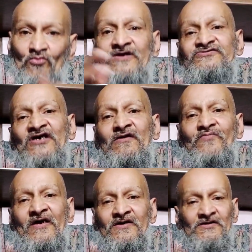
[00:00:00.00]
We
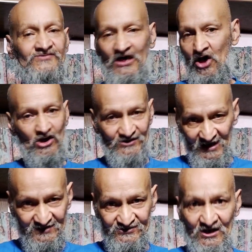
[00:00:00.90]
celebrate, not
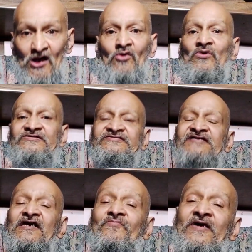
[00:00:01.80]
holidays, we
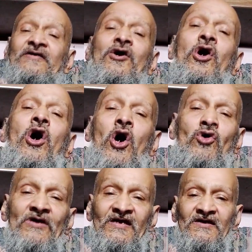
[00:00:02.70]
celebrate
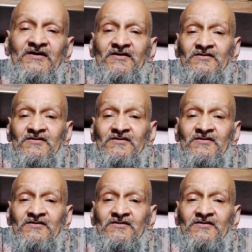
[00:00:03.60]
holy